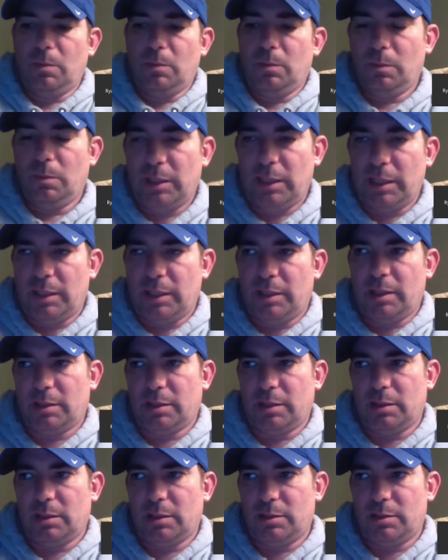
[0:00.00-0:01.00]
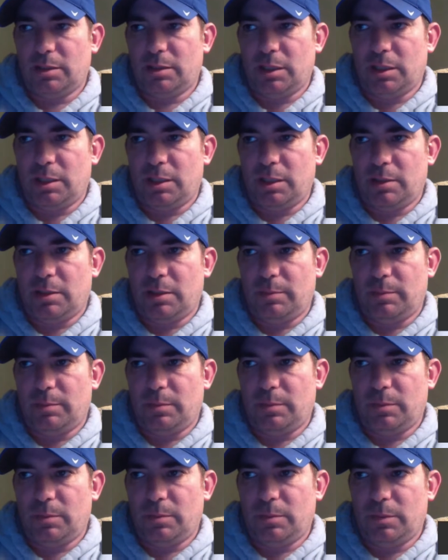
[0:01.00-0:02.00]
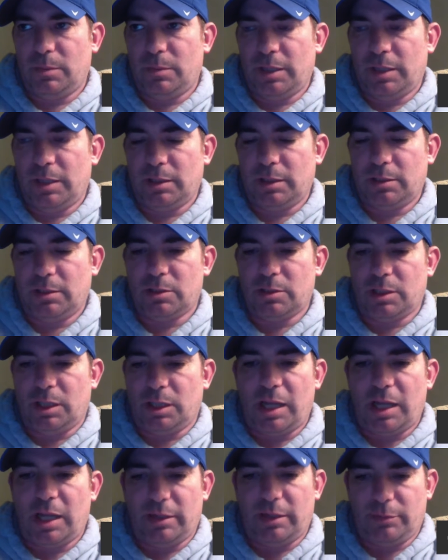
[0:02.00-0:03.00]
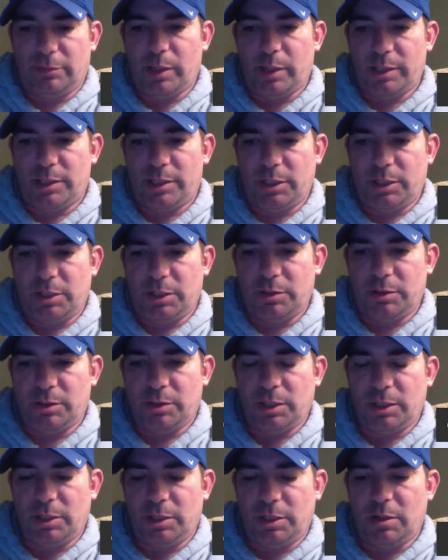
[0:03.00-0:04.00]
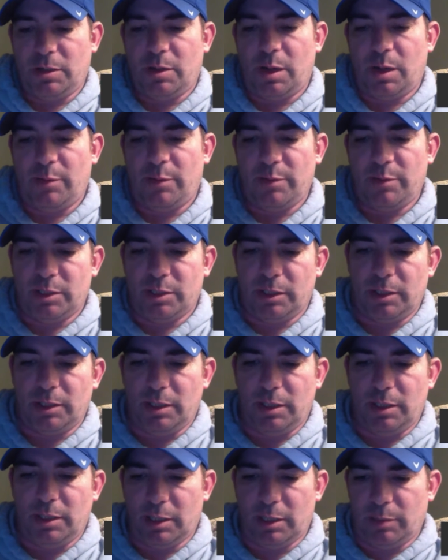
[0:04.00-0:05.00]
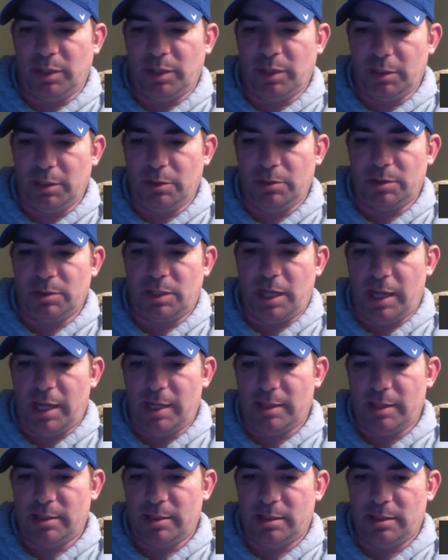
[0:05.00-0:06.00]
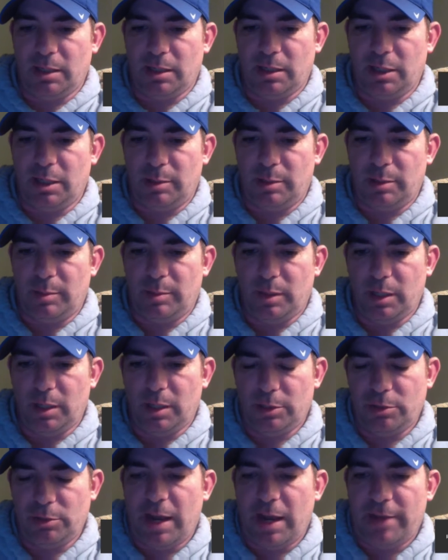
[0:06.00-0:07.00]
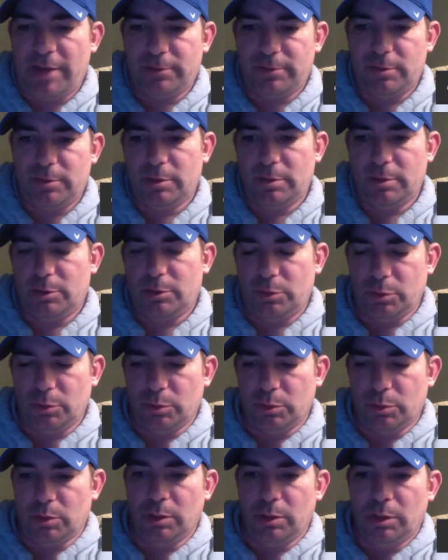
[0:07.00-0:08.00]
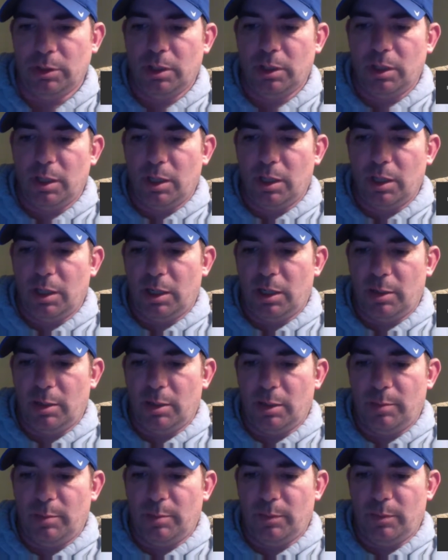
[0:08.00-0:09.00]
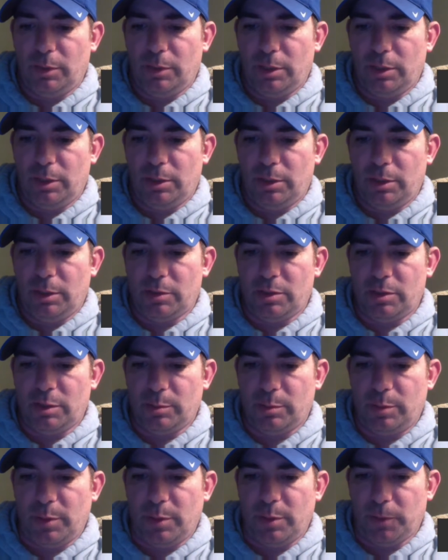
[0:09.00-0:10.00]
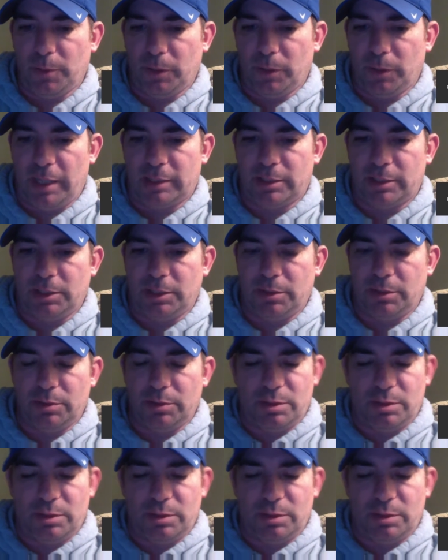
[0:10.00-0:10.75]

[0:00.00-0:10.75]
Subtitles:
Well, I think there's a lot of ways to use it. Obviously it can be used as a draft tool. Some people like to use